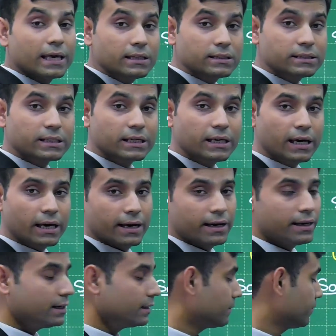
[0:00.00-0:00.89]
can see
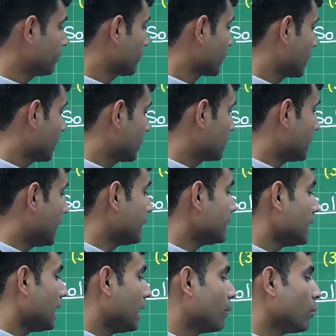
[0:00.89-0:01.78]
here
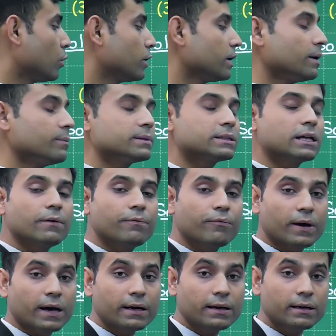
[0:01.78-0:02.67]
that ammonium
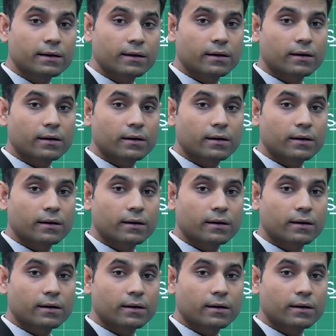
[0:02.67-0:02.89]
sulfate